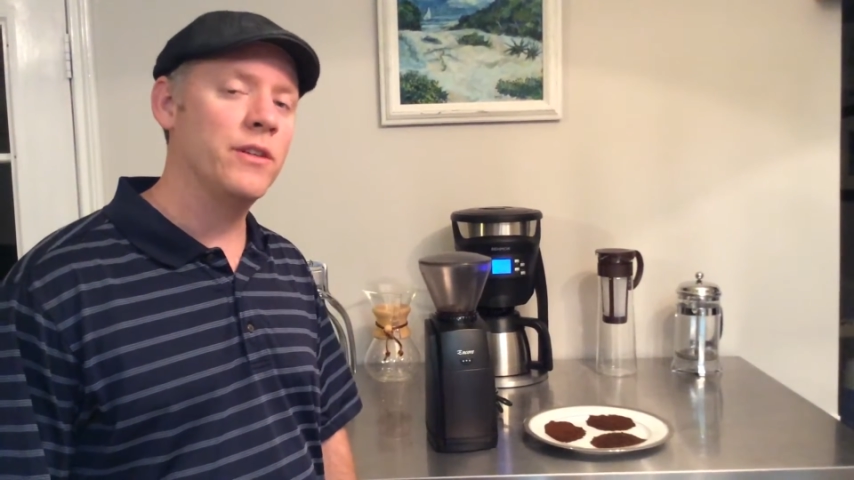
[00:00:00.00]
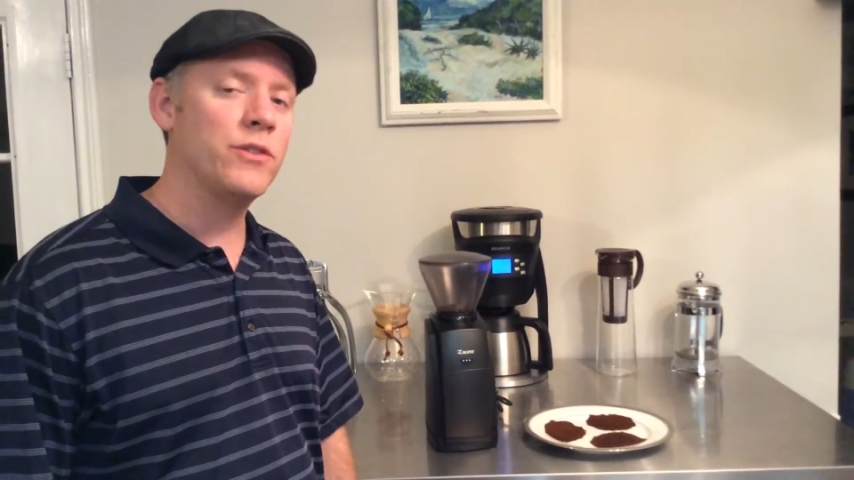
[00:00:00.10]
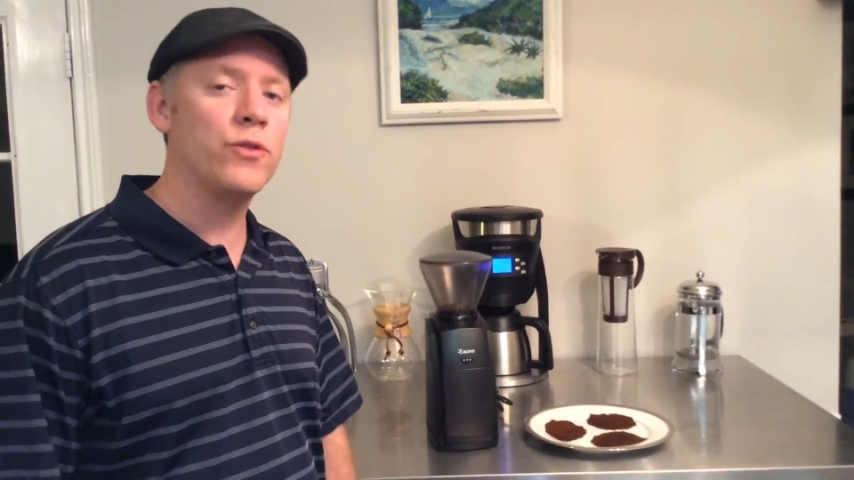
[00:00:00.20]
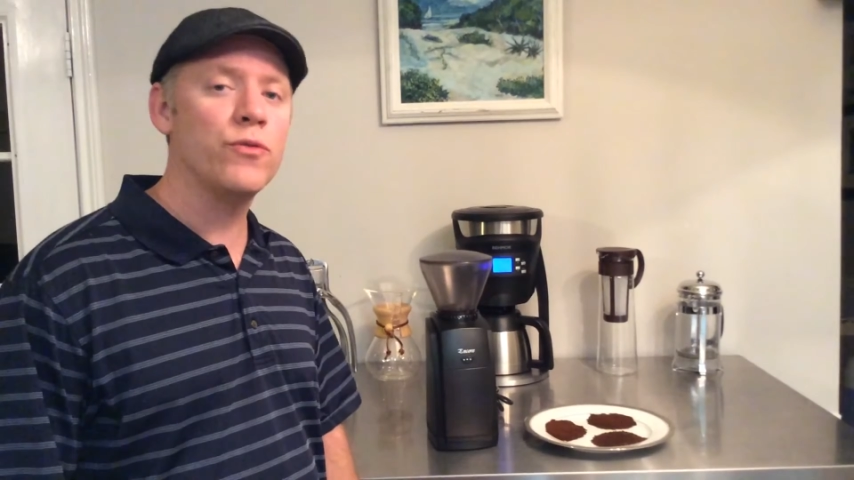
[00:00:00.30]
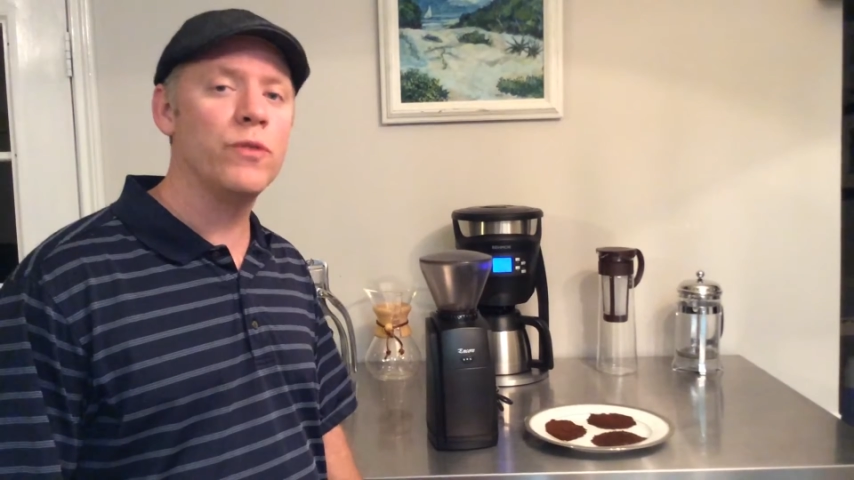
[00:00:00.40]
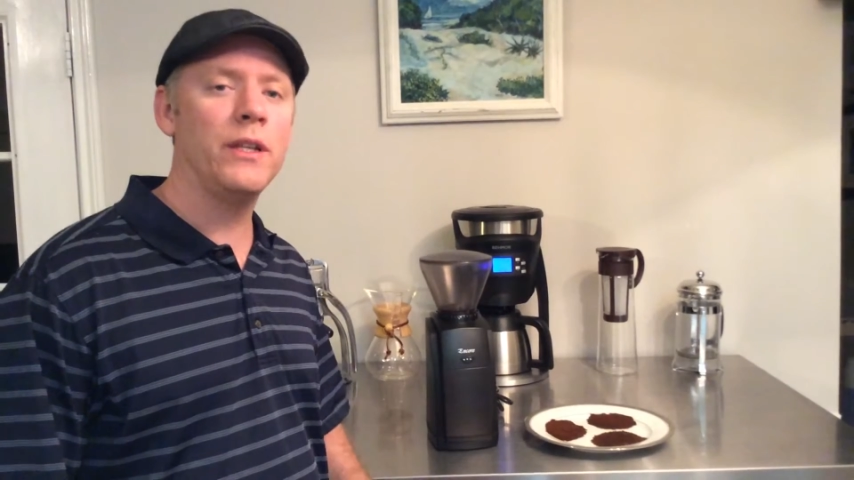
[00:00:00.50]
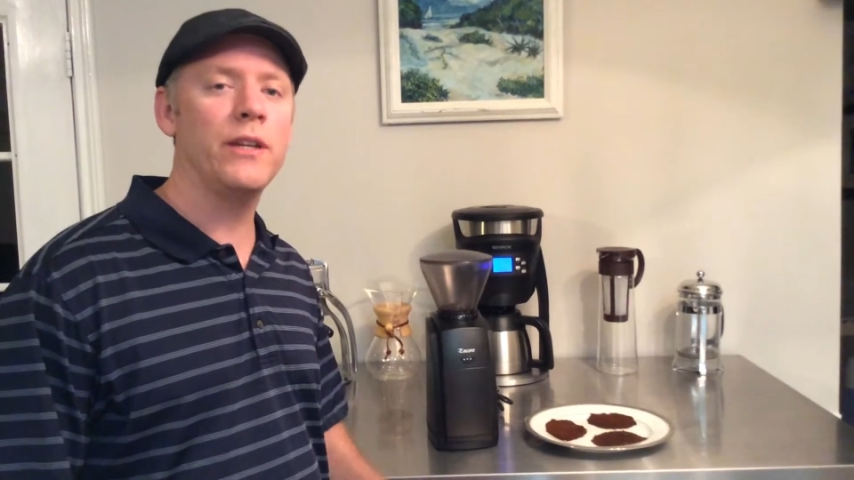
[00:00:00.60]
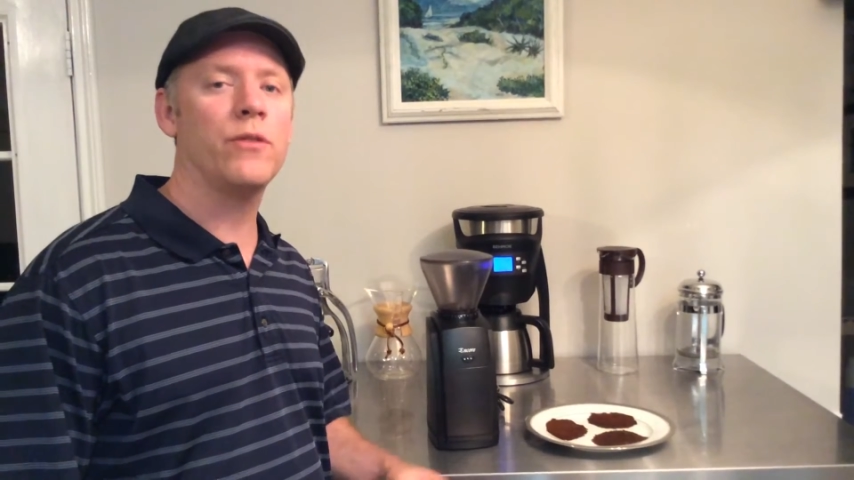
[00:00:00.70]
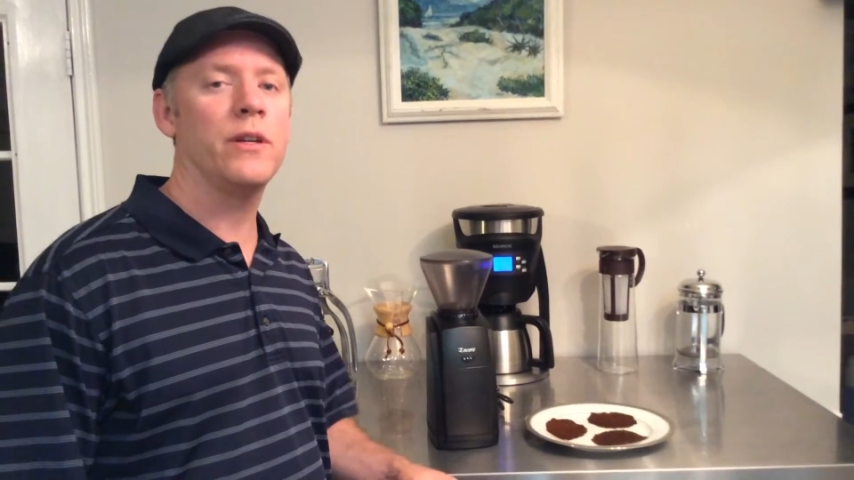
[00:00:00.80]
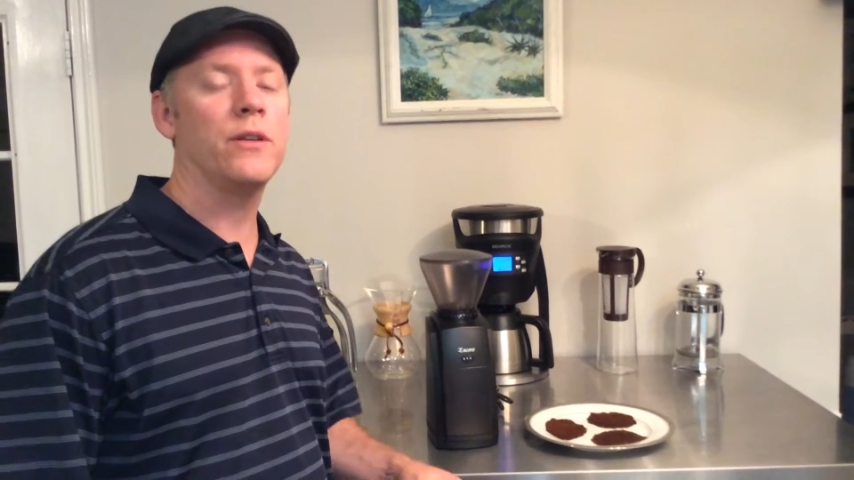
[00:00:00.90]
So it's really
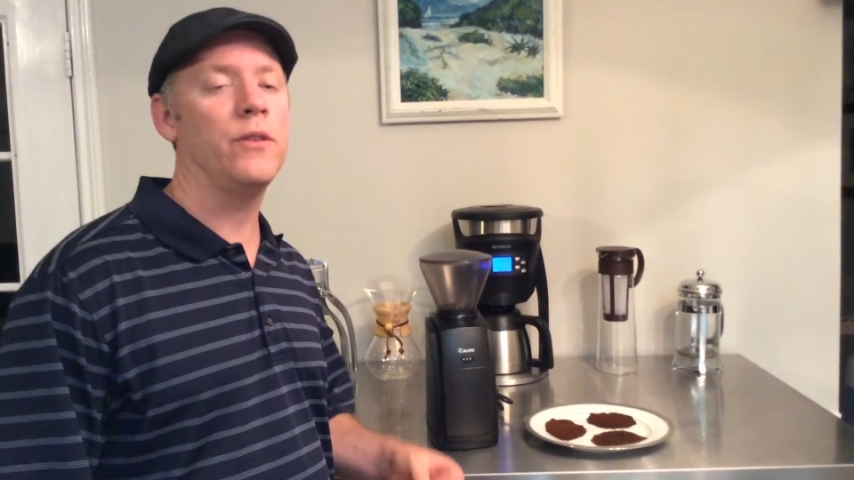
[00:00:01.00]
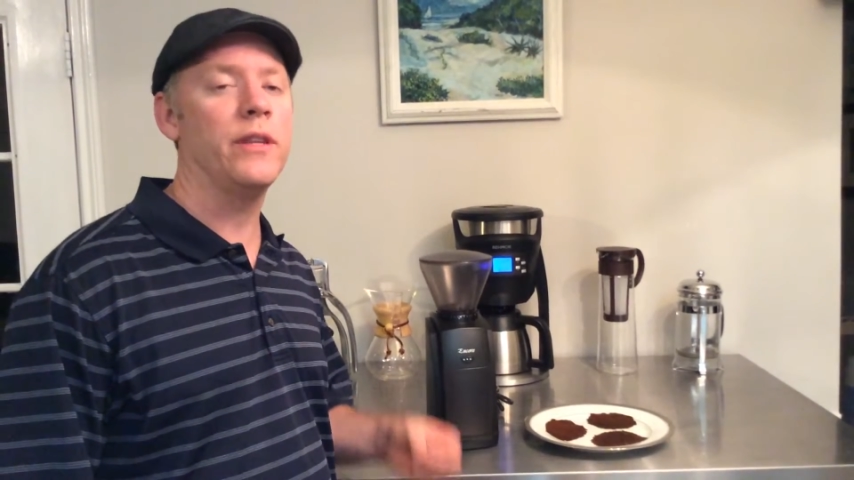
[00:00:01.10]
critical